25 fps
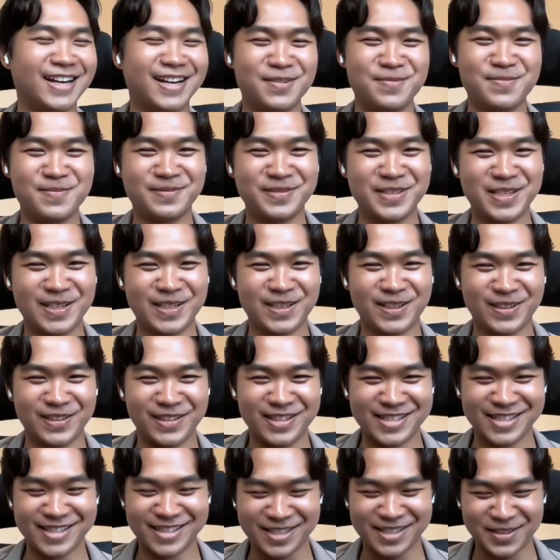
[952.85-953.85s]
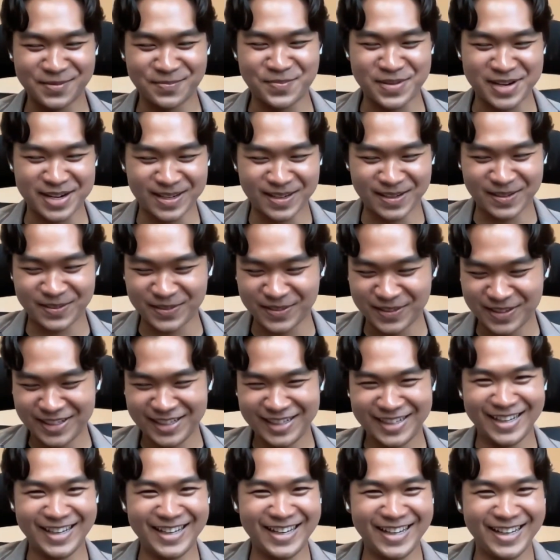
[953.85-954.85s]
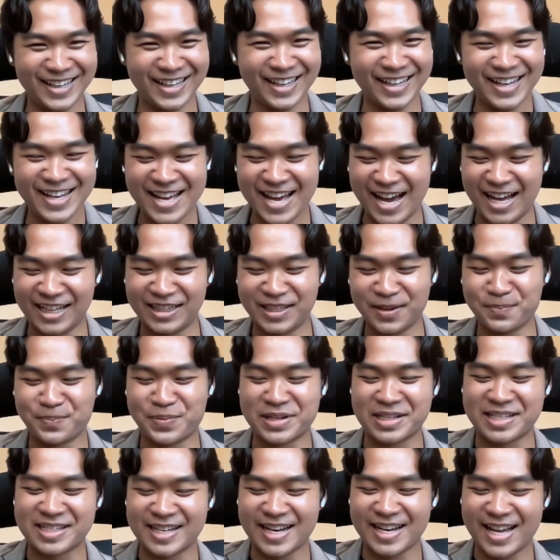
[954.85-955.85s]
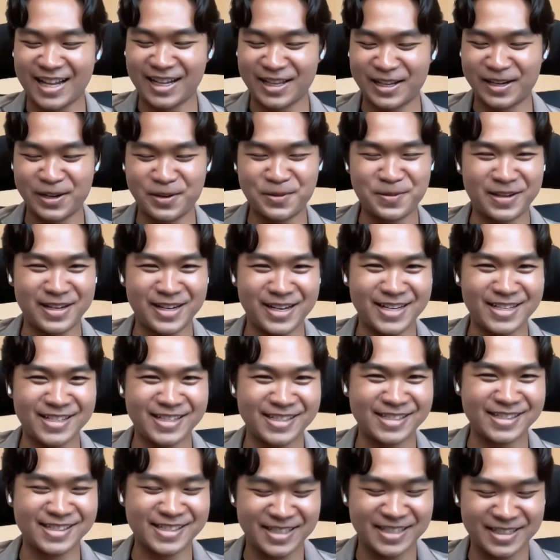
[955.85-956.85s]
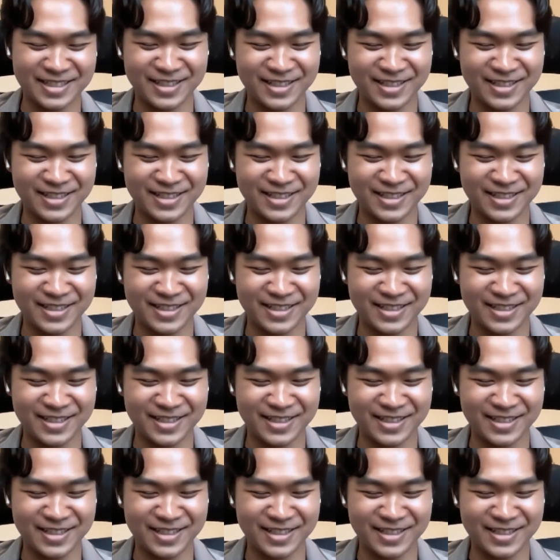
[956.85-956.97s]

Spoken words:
I'm, you know, this is part of I think personality wise,